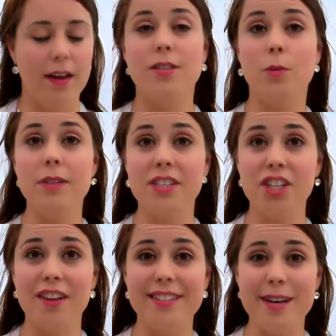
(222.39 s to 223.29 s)
So once the
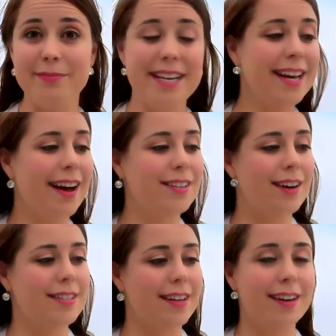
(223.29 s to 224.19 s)
shell is empty, I
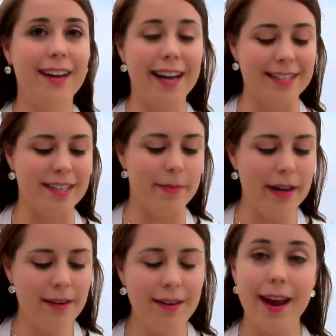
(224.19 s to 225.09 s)
toss it into the
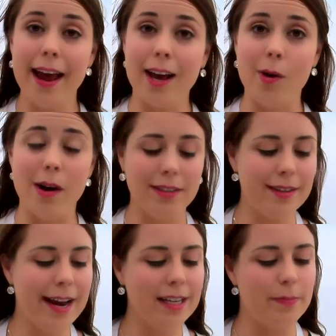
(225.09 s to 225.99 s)
bin and go on to
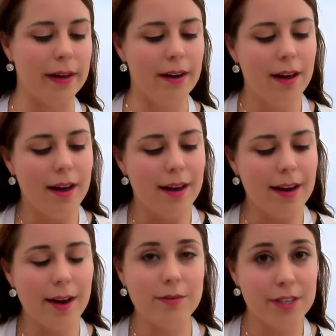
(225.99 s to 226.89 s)
the next bit.
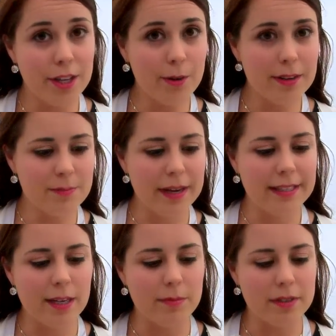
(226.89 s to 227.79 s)
Now, to you this might
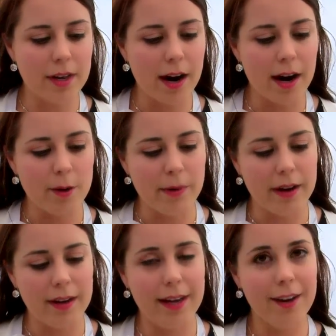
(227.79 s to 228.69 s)
seem bizarre,
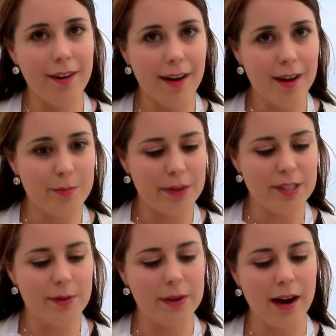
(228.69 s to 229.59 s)
but here on
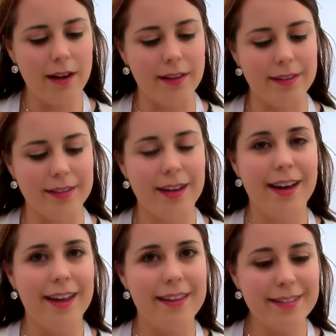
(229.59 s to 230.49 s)
Prince Edward Island,
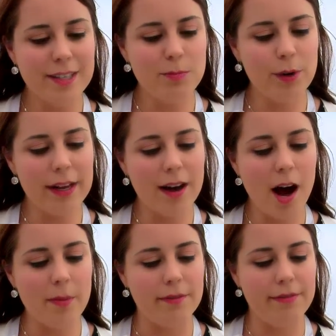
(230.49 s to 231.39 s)
this is pretty
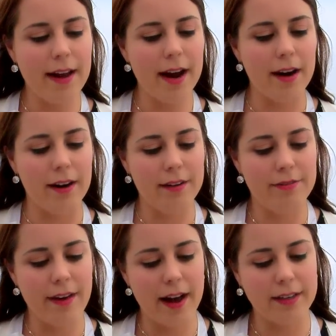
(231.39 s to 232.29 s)
common fare. In
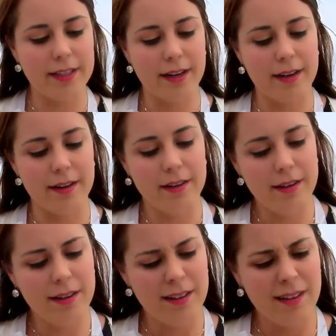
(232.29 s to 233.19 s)
fact,
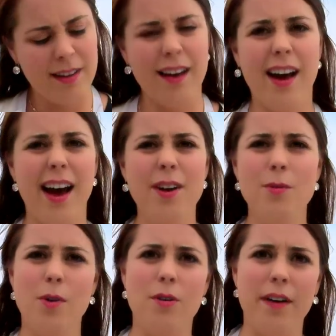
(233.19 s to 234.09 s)
I
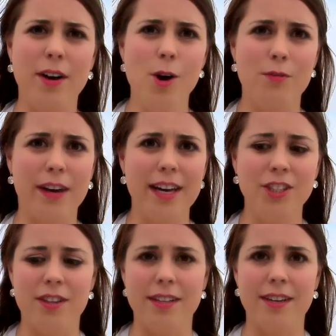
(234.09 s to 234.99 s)
don't know if I know of a
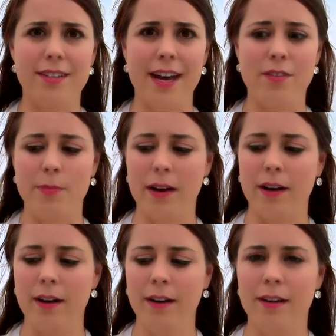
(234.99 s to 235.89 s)
kitchen that doesn't have a
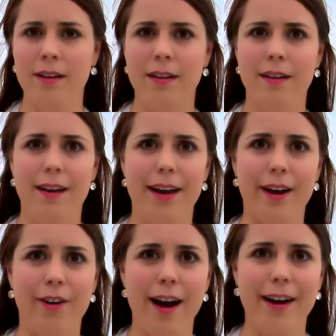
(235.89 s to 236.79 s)
picker and
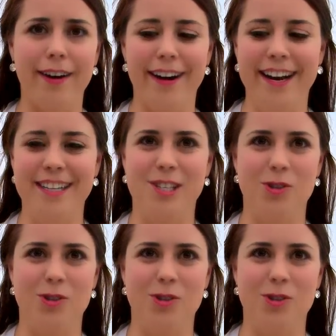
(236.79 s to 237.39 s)
a cracker in its